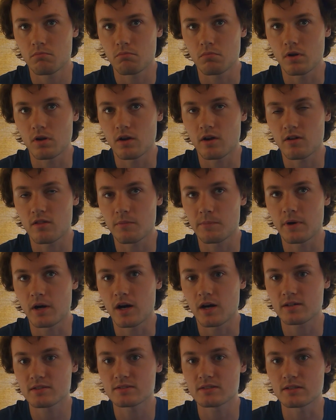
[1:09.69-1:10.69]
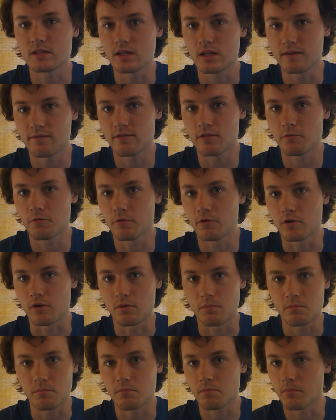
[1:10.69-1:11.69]
put it under the box, leave the
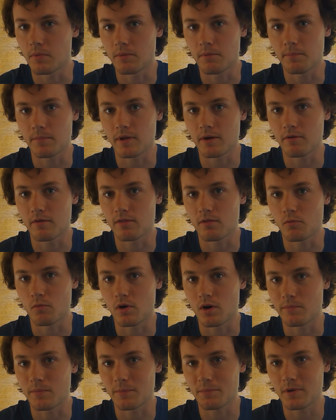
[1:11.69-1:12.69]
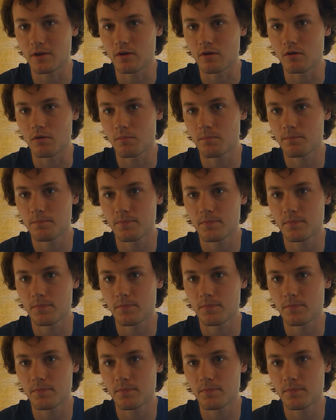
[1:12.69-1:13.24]
room, maybe play with a warm-up cube.